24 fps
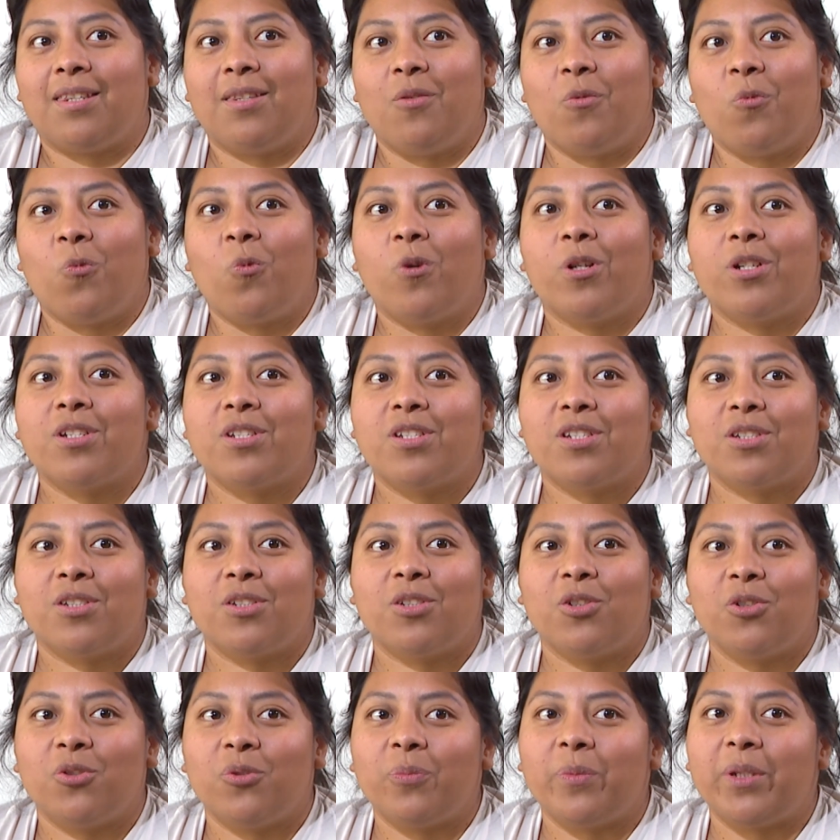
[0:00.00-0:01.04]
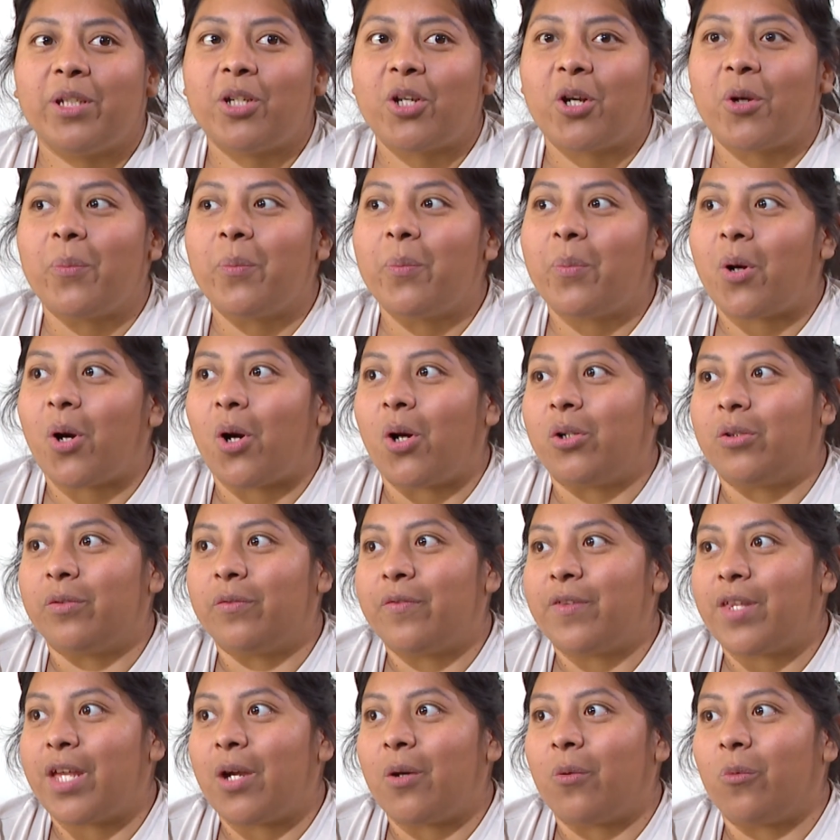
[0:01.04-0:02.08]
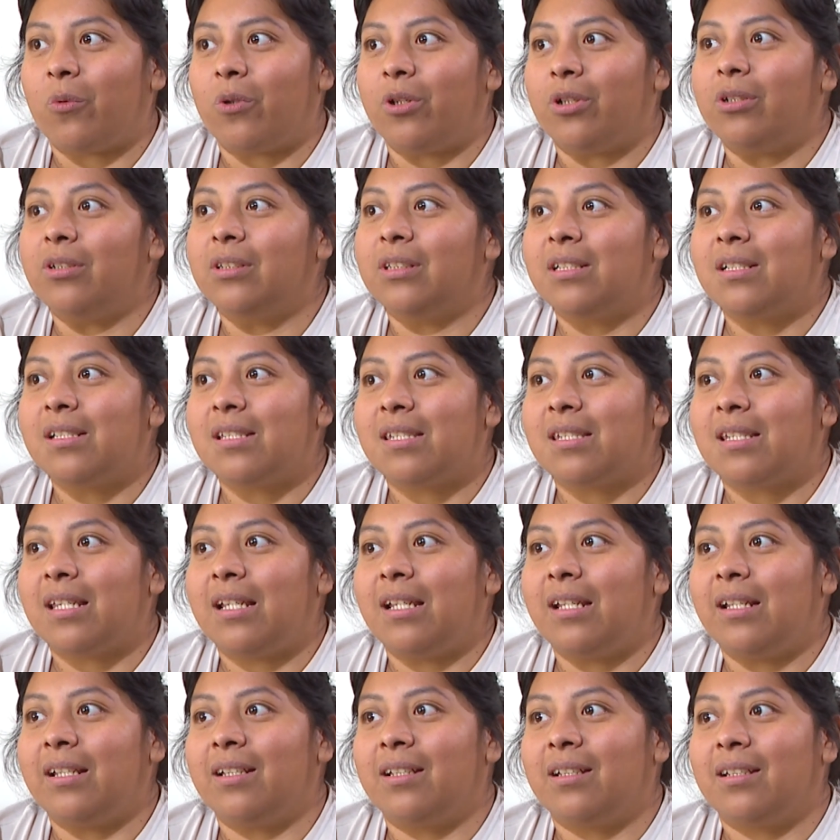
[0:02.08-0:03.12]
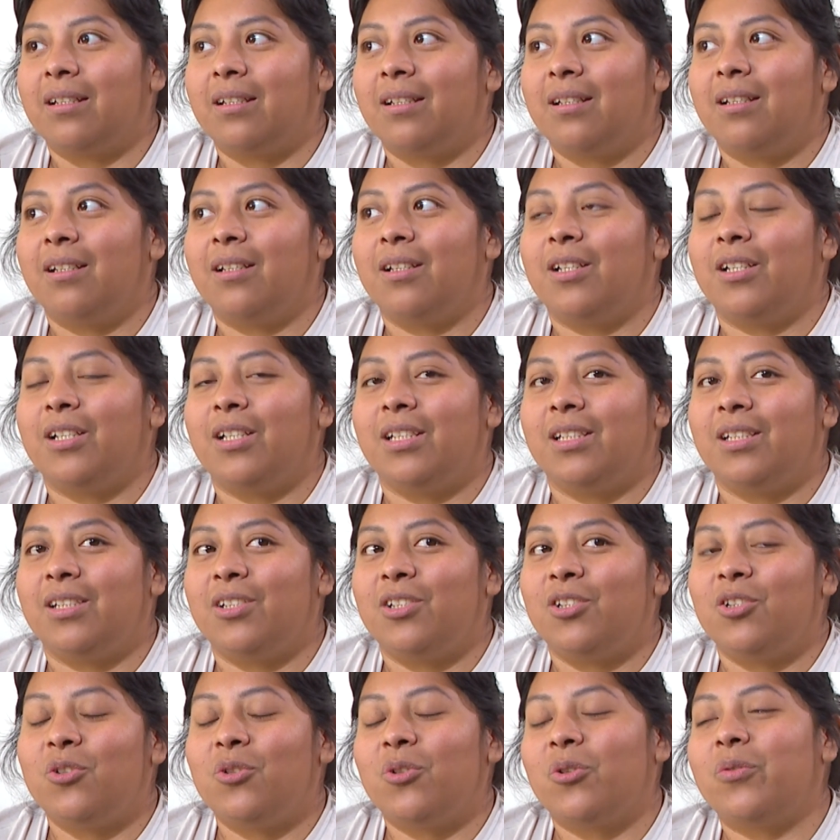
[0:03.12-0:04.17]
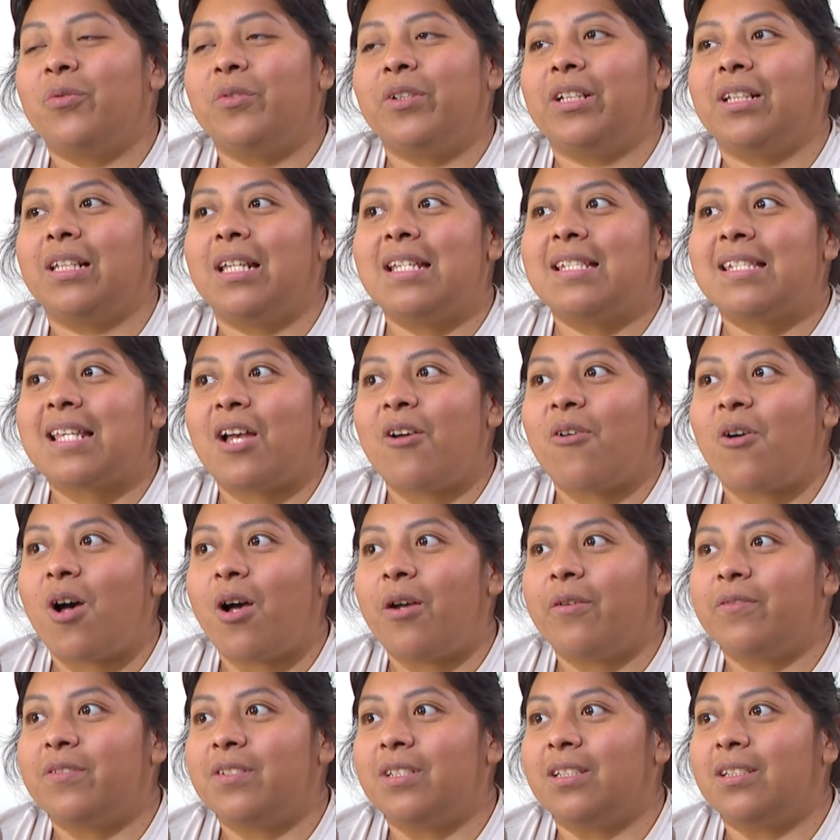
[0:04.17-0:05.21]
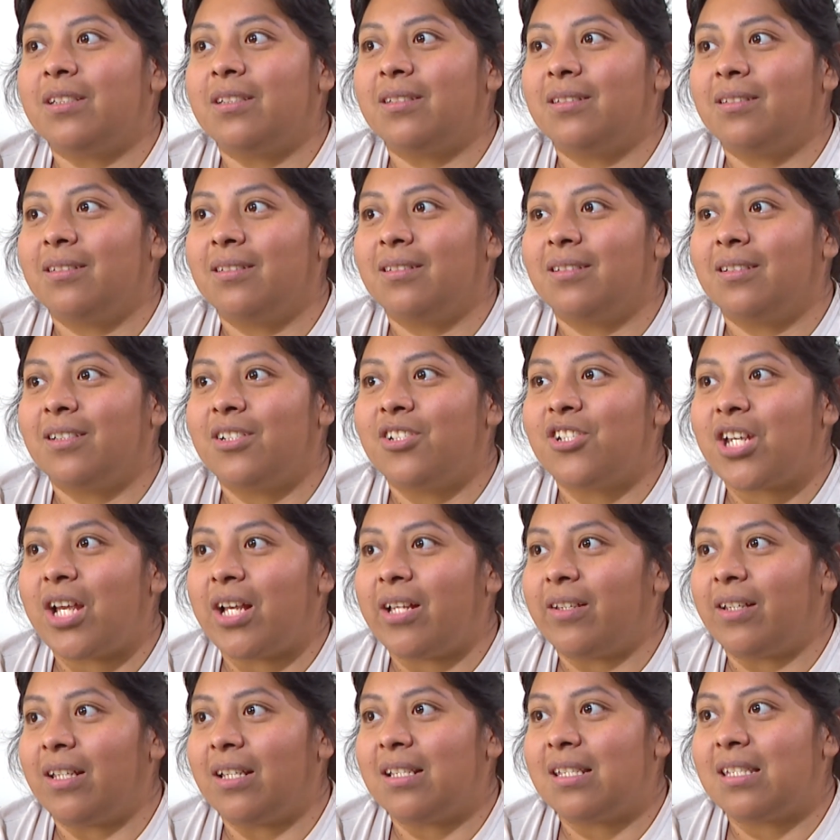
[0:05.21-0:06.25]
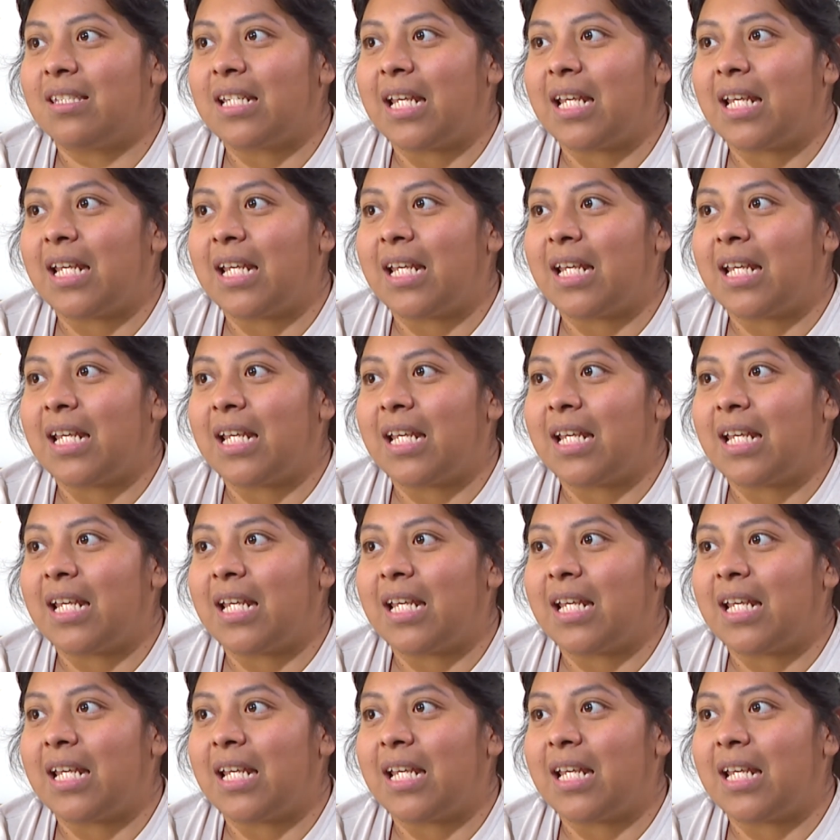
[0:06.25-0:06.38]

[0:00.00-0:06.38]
once you become part of that world, it's like you don't realize how often a child gets